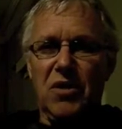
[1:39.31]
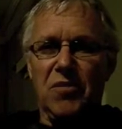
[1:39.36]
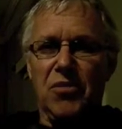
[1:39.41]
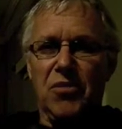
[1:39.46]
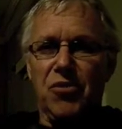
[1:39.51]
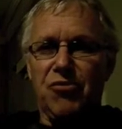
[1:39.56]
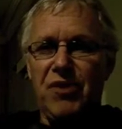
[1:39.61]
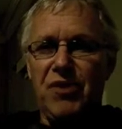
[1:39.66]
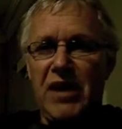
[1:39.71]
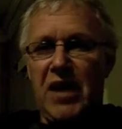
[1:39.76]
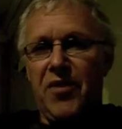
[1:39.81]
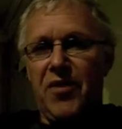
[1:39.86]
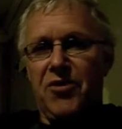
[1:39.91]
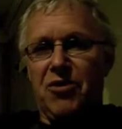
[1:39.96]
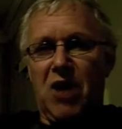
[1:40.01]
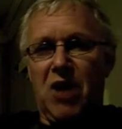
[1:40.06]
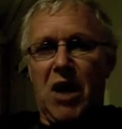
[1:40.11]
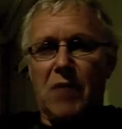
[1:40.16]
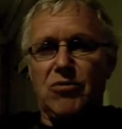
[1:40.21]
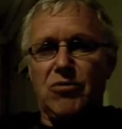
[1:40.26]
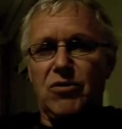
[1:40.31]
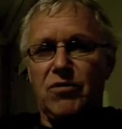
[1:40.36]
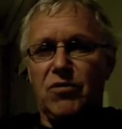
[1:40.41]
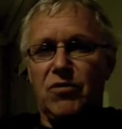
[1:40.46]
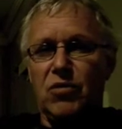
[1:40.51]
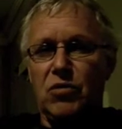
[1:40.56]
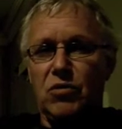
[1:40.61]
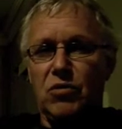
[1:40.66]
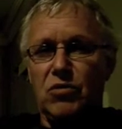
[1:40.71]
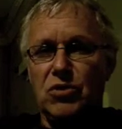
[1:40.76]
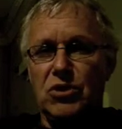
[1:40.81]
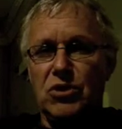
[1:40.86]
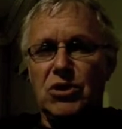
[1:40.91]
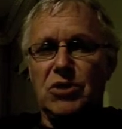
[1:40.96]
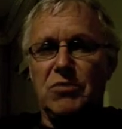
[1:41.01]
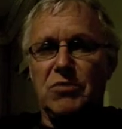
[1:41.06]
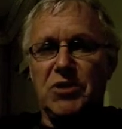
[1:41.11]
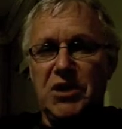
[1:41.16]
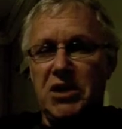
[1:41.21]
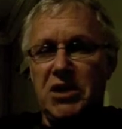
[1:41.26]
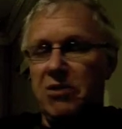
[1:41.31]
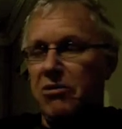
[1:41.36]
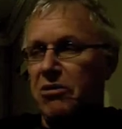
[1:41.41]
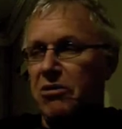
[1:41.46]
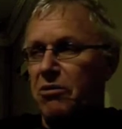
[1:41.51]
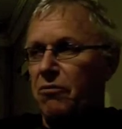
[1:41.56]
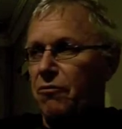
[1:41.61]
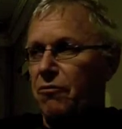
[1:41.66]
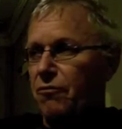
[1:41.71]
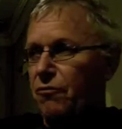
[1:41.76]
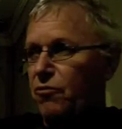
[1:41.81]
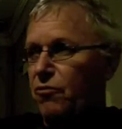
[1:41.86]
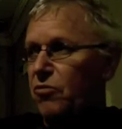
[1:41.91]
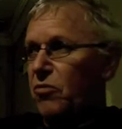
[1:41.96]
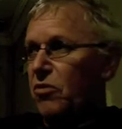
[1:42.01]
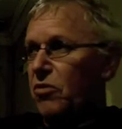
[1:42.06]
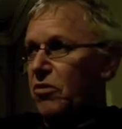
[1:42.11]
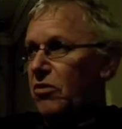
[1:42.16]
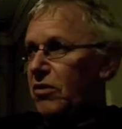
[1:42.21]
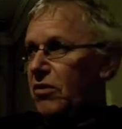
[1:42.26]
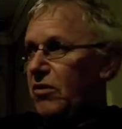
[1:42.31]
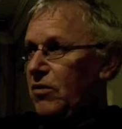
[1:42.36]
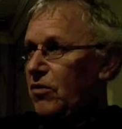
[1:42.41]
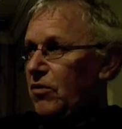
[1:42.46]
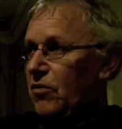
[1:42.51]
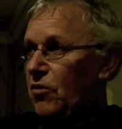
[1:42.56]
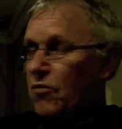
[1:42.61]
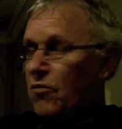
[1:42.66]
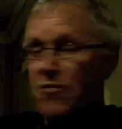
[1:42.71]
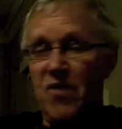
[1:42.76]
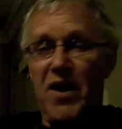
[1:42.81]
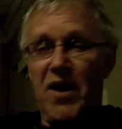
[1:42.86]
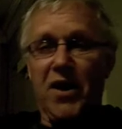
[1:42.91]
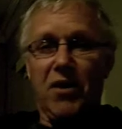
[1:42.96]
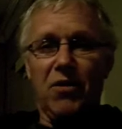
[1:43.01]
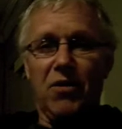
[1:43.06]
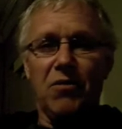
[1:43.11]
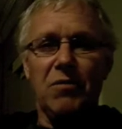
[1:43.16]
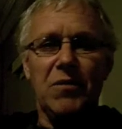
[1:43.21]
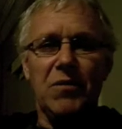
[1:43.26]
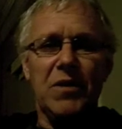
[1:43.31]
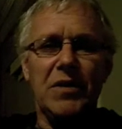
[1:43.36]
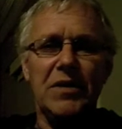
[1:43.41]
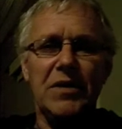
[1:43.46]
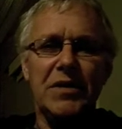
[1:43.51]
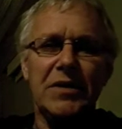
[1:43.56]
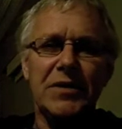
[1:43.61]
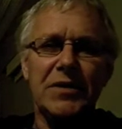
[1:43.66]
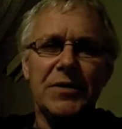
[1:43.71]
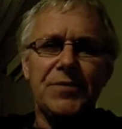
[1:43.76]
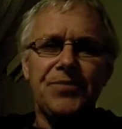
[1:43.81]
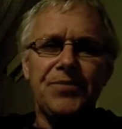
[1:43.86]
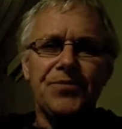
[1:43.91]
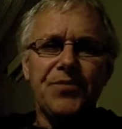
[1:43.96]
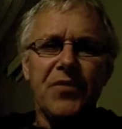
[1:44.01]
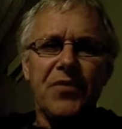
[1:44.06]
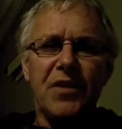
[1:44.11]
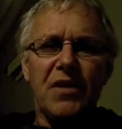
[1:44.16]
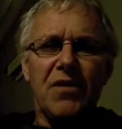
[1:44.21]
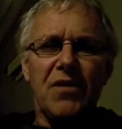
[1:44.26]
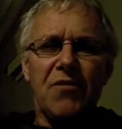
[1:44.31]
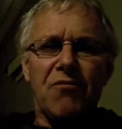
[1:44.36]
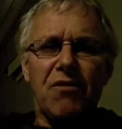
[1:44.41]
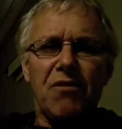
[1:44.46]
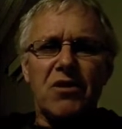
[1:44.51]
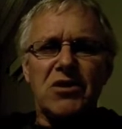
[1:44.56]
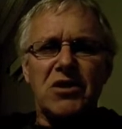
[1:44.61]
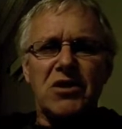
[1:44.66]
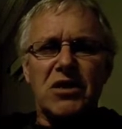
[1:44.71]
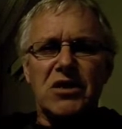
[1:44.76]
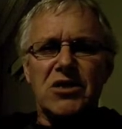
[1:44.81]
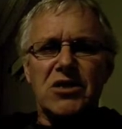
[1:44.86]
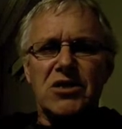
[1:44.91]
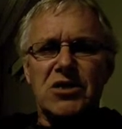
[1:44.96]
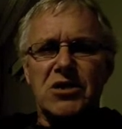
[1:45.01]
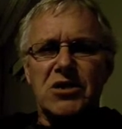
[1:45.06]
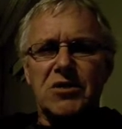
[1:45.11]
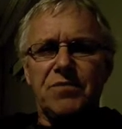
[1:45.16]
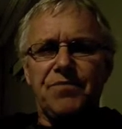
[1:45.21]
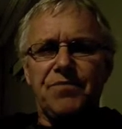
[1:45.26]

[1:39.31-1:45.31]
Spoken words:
three other types of causes: material, formal, or final. For instance,